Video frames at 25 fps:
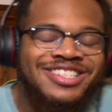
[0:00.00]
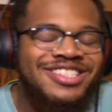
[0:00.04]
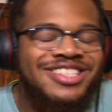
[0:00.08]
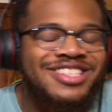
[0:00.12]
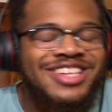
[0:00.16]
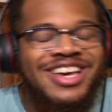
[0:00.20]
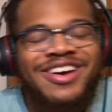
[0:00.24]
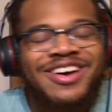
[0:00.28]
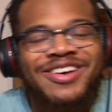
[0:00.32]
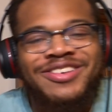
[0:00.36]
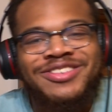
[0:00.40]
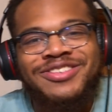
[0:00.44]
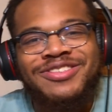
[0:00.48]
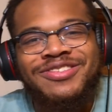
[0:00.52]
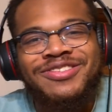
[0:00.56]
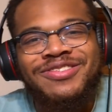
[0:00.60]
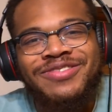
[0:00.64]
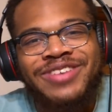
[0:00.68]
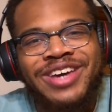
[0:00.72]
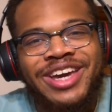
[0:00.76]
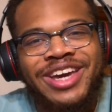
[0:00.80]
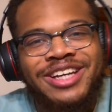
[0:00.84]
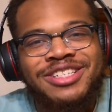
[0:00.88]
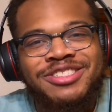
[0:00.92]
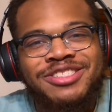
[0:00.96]
Shout out
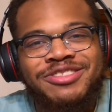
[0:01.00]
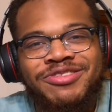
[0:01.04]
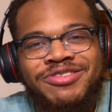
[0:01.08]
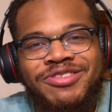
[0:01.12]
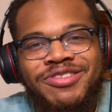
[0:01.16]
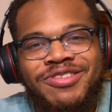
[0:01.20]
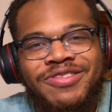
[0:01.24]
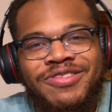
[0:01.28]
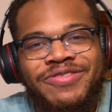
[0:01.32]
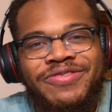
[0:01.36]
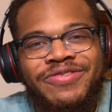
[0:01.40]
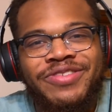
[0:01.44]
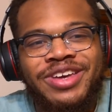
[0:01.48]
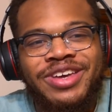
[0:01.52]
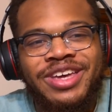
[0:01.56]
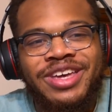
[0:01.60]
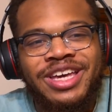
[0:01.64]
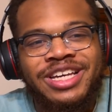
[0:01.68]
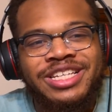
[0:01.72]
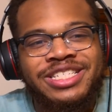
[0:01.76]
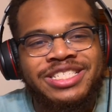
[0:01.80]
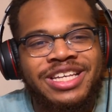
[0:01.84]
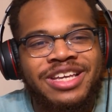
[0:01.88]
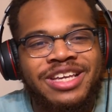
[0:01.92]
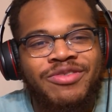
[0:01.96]
to Lance Stroll for getting
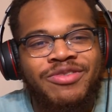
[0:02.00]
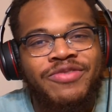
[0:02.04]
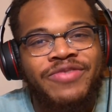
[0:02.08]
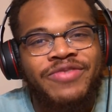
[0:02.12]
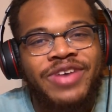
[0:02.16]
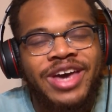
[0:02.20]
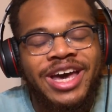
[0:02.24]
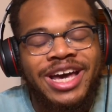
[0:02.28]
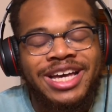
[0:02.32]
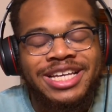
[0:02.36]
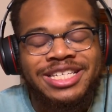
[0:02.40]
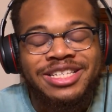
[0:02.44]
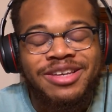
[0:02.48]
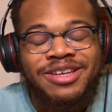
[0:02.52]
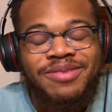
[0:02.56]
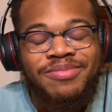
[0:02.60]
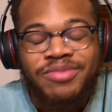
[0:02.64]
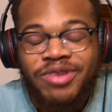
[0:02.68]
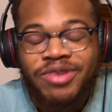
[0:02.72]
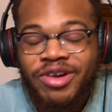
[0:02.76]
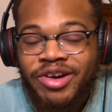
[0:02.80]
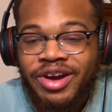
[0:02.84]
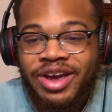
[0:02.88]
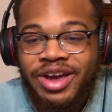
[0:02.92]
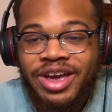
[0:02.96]
extended with Aston
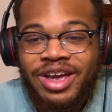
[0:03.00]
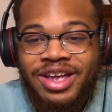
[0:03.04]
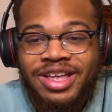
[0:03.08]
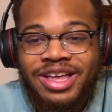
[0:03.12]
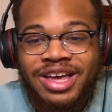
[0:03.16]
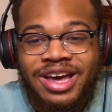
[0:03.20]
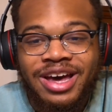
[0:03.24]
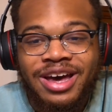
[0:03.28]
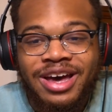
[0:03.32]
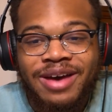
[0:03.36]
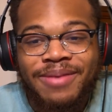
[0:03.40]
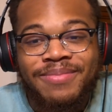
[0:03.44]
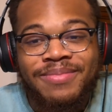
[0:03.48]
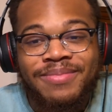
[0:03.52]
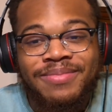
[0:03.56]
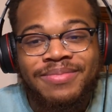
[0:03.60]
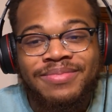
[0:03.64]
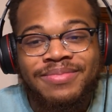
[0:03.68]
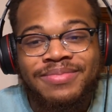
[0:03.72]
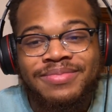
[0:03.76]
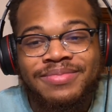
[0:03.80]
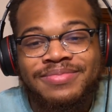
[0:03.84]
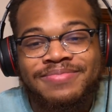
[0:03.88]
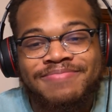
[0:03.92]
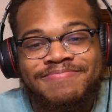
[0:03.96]
Martin.
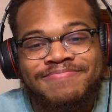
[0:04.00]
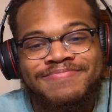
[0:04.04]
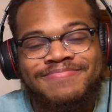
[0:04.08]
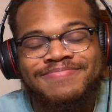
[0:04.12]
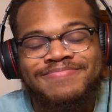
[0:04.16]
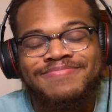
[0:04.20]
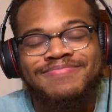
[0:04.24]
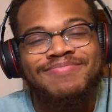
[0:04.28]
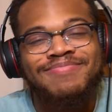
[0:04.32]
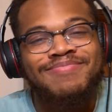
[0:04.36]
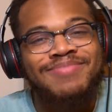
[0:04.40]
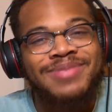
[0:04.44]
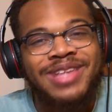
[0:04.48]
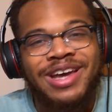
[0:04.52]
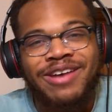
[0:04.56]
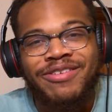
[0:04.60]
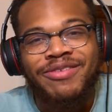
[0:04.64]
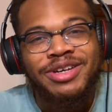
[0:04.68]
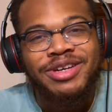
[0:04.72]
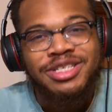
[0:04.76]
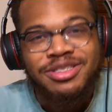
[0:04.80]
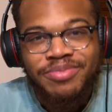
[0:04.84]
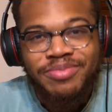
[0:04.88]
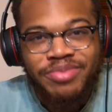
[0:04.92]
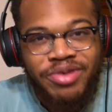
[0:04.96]
I'm not
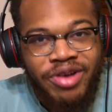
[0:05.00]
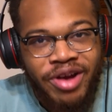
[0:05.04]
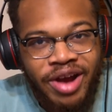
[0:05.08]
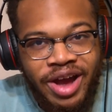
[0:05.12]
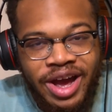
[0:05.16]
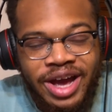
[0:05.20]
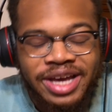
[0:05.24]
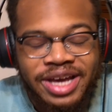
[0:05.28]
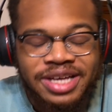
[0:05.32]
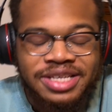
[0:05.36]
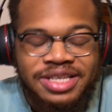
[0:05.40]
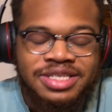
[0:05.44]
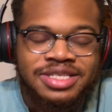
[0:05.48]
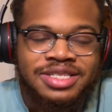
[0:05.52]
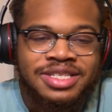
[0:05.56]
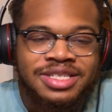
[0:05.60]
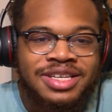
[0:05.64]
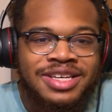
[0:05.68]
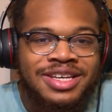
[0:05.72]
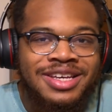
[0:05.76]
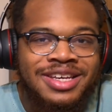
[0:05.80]
really surprised.